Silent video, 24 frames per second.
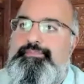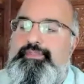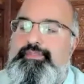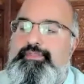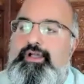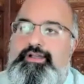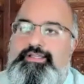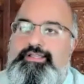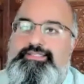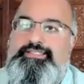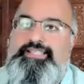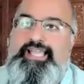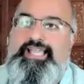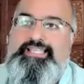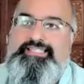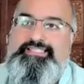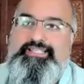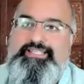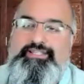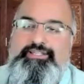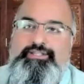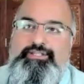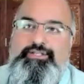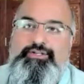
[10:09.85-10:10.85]
us as
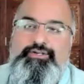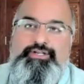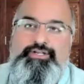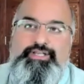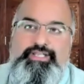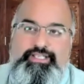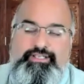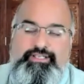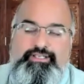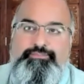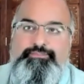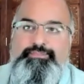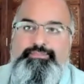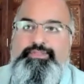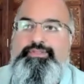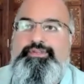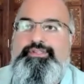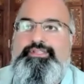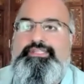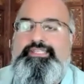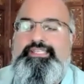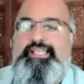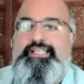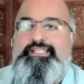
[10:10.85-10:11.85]
a learning
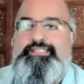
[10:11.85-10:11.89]
community,